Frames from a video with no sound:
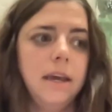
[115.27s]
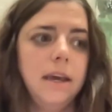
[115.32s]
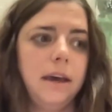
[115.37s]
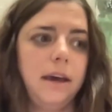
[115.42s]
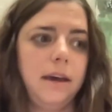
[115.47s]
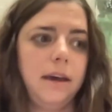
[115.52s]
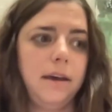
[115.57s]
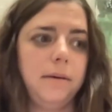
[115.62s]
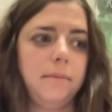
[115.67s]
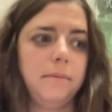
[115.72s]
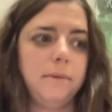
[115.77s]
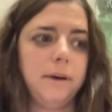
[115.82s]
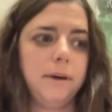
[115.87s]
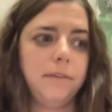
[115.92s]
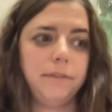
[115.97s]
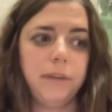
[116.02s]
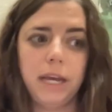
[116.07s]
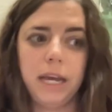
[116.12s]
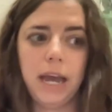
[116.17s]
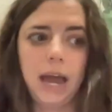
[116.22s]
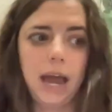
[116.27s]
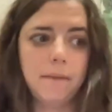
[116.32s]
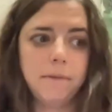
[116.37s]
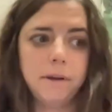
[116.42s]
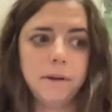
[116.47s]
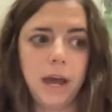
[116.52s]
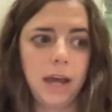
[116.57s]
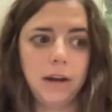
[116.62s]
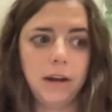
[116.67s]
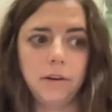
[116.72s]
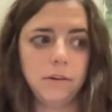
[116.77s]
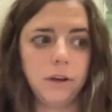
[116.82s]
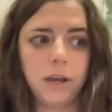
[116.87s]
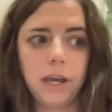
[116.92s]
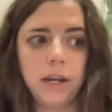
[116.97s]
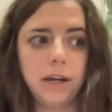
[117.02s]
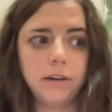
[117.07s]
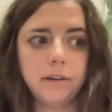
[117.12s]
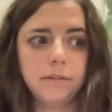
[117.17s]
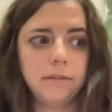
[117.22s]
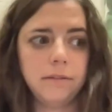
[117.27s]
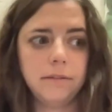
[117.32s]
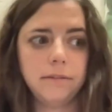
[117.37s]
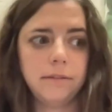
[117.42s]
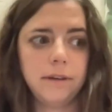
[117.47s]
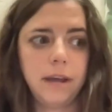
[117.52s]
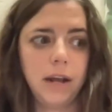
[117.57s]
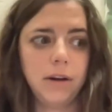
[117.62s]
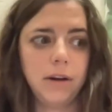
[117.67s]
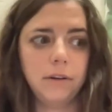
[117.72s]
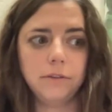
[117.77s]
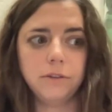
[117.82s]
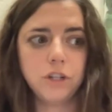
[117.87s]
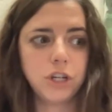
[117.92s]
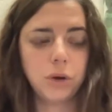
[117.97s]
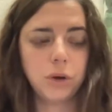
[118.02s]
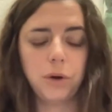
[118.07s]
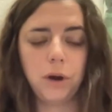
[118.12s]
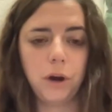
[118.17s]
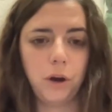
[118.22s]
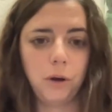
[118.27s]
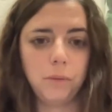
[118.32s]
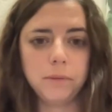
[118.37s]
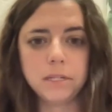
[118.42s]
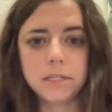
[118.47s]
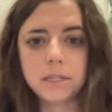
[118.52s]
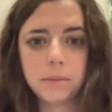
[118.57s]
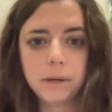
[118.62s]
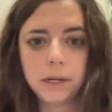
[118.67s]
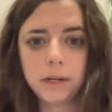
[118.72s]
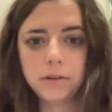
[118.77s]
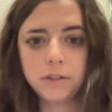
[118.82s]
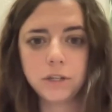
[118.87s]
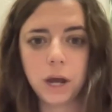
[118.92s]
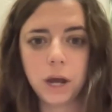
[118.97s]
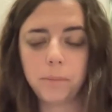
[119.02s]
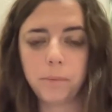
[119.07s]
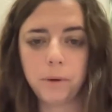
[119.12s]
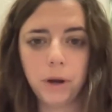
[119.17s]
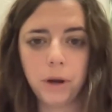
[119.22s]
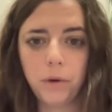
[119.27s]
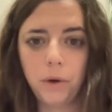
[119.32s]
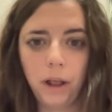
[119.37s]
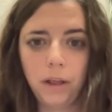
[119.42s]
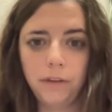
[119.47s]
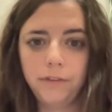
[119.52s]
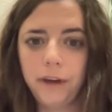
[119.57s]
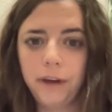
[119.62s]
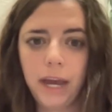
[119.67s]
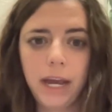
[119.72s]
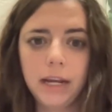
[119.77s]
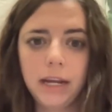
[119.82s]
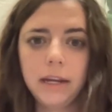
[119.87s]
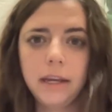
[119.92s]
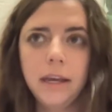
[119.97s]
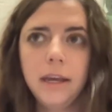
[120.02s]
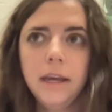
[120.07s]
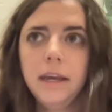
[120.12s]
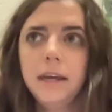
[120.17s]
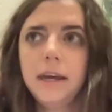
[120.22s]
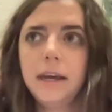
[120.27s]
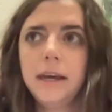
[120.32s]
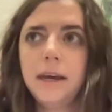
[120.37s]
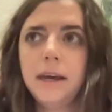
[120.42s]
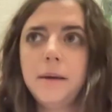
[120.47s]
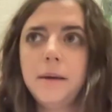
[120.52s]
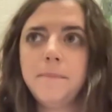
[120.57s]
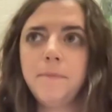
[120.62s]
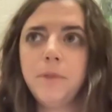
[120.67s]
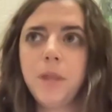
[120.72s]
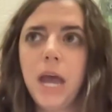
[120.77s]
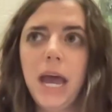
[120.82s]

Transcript: um, of like i'm i don't get a i don't show a home to somebody who's not pre-qualified um,